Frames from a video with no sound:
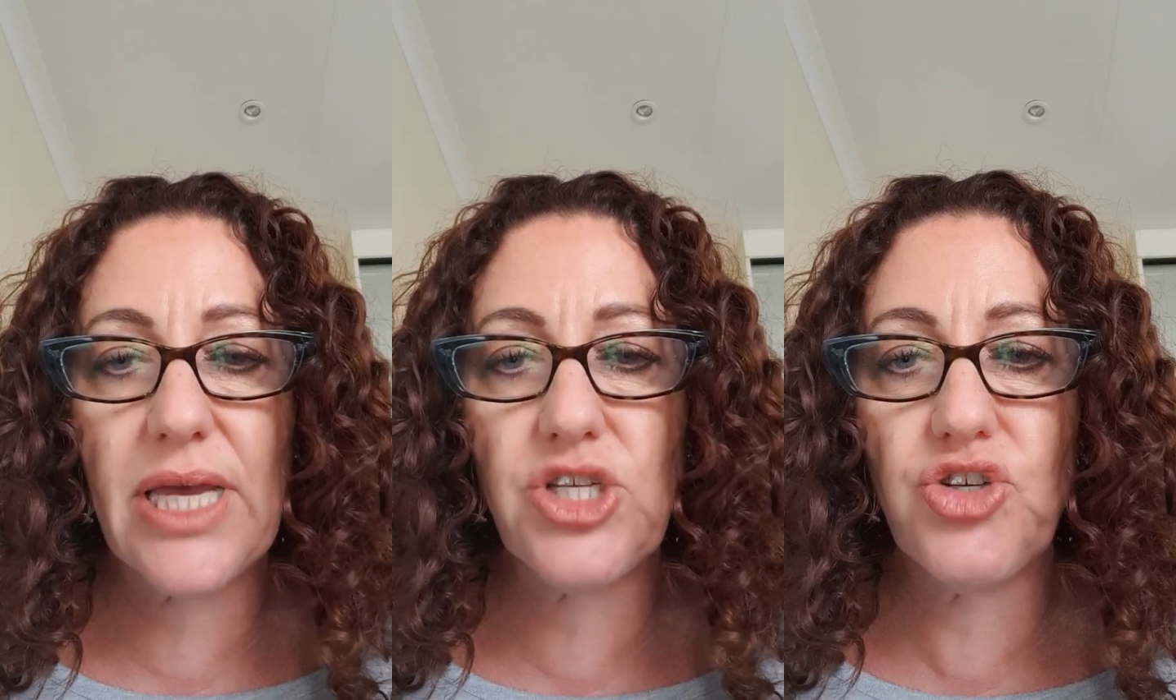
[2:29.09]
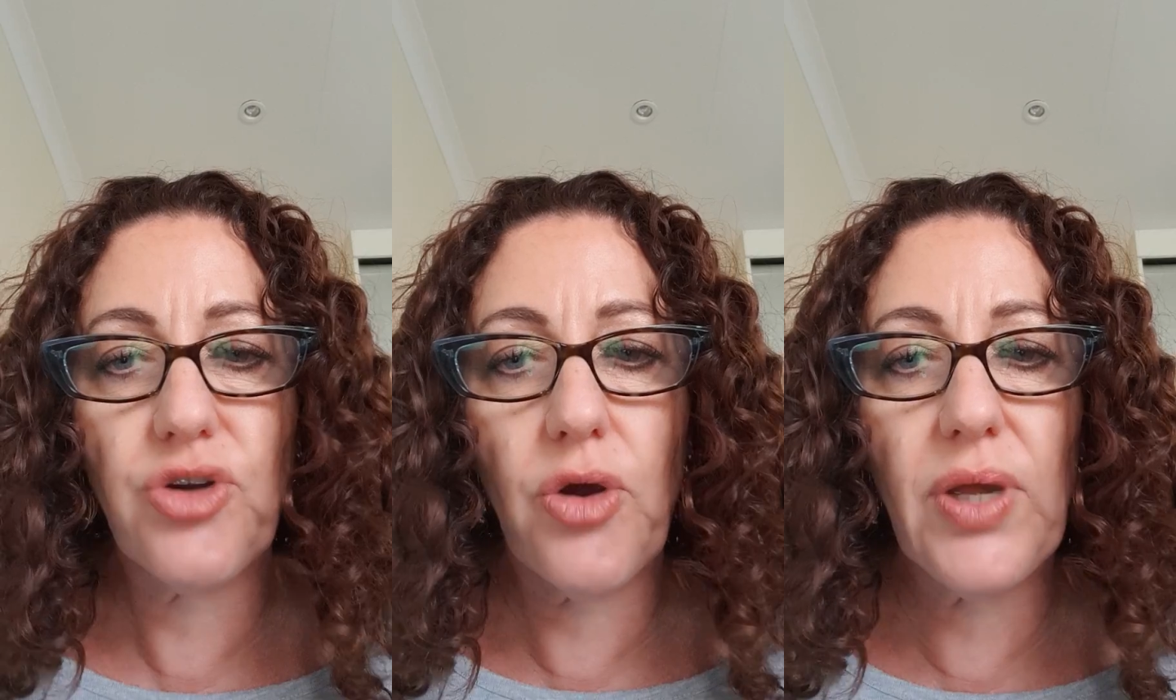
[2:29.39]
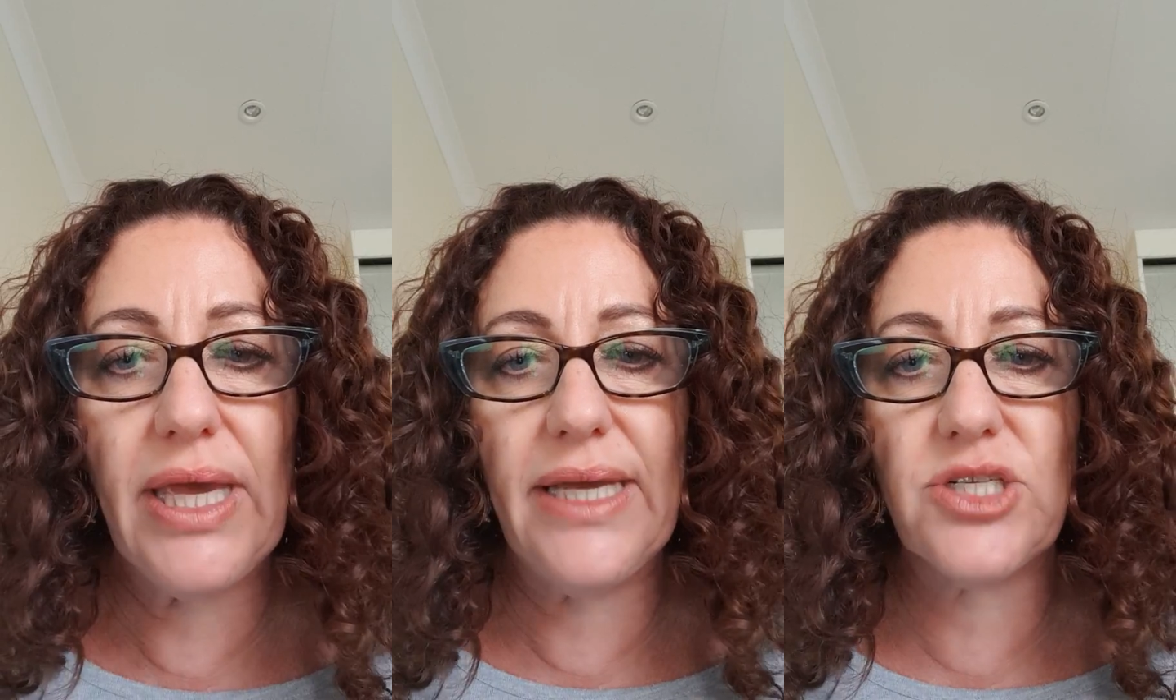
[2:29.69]
as you know,
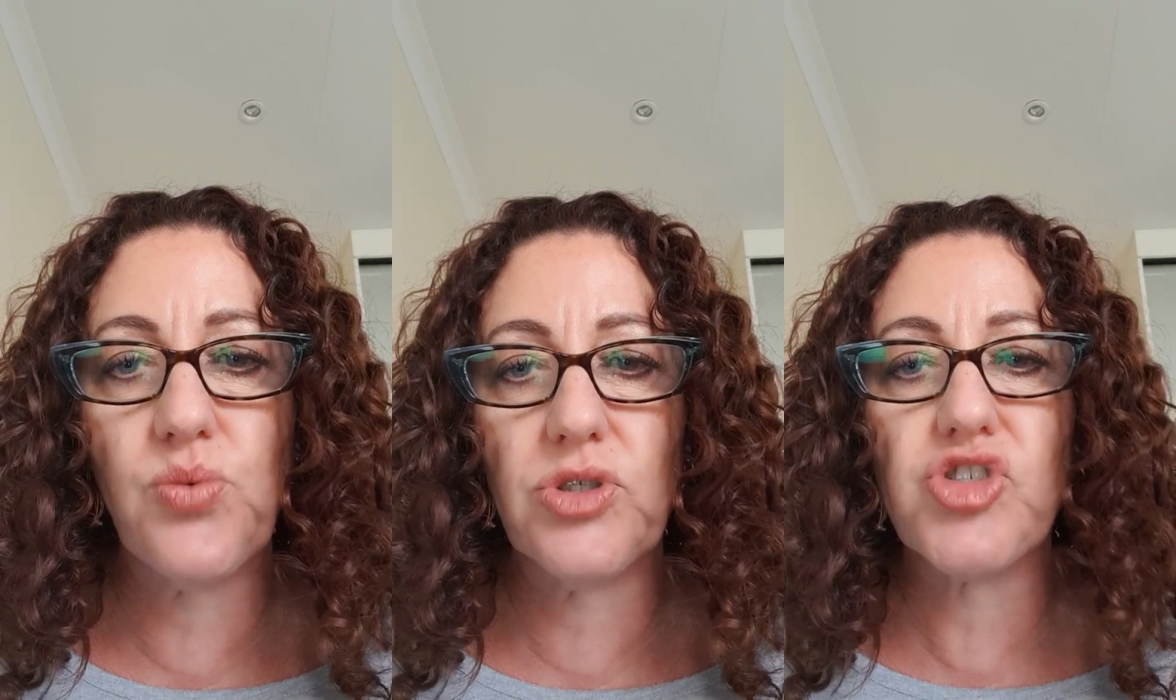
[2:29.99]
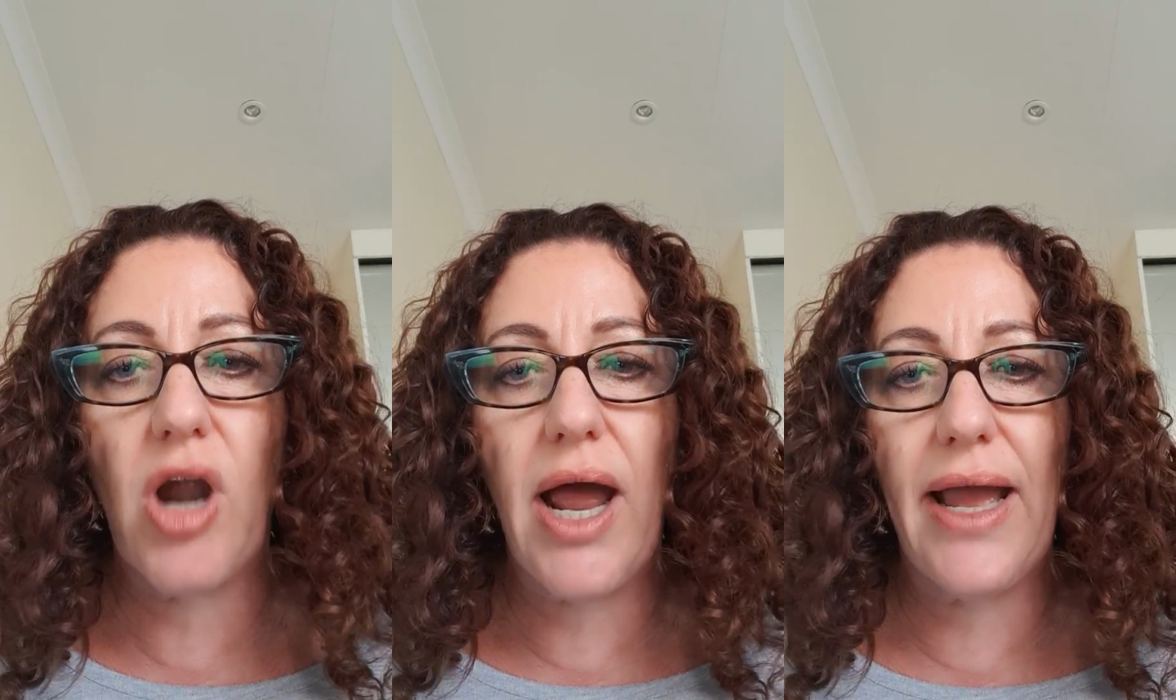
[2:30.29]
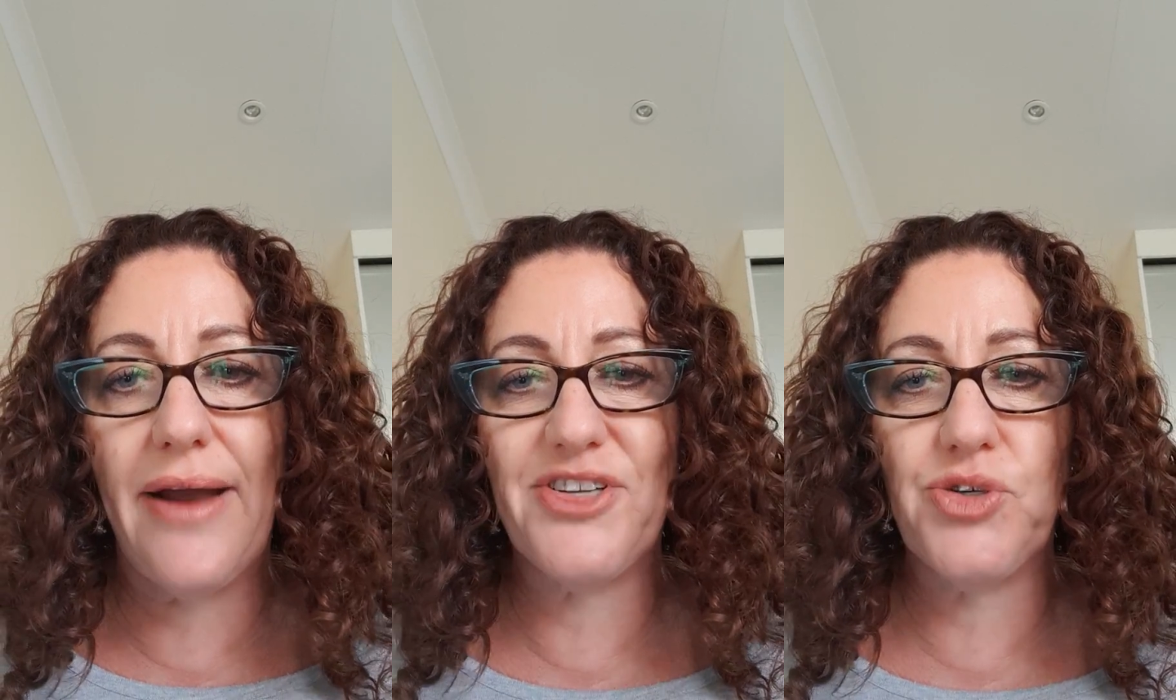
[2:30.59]
heat will dry
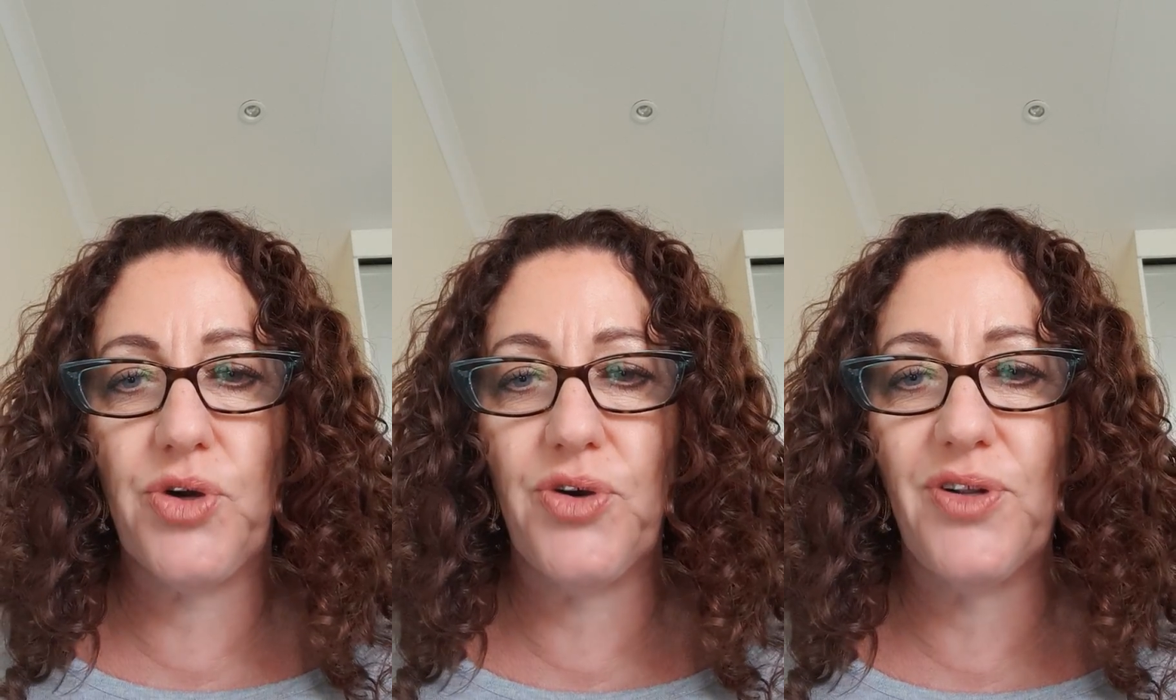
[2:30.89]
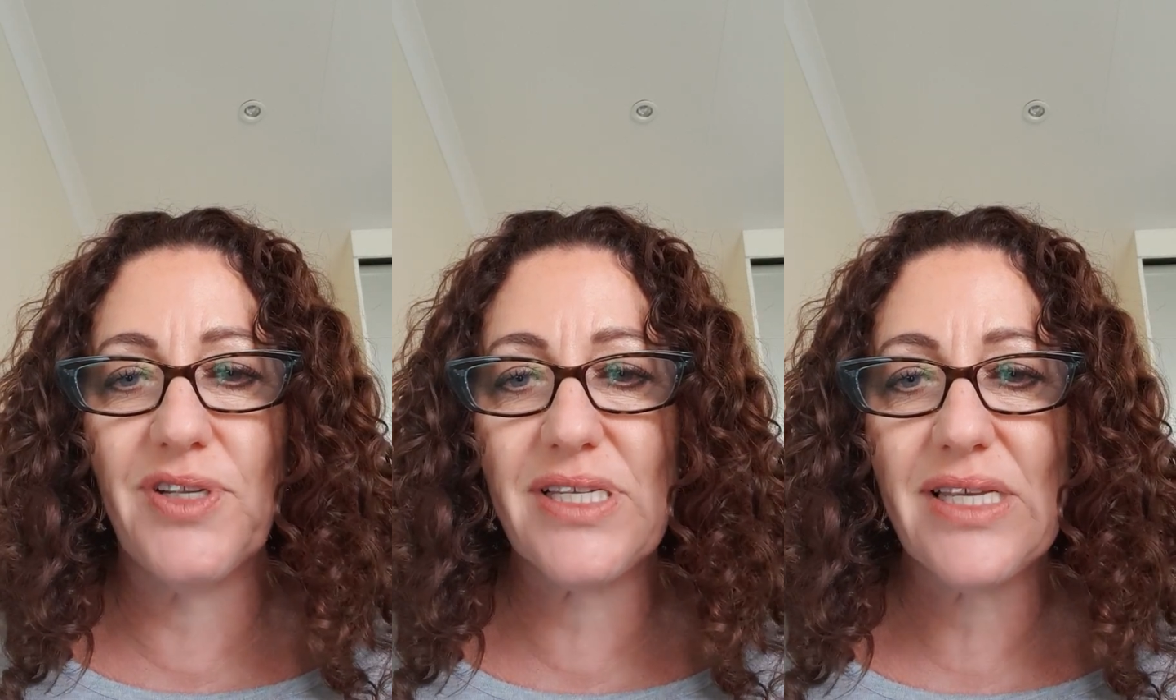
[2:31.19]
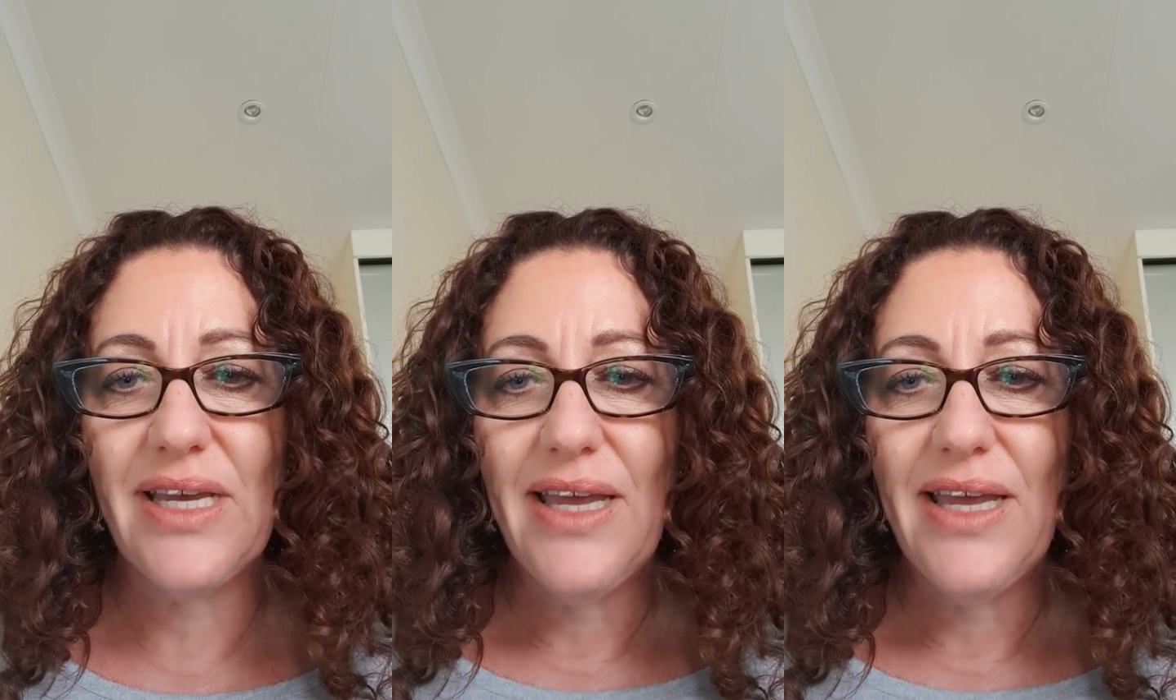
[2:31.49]
out your curls.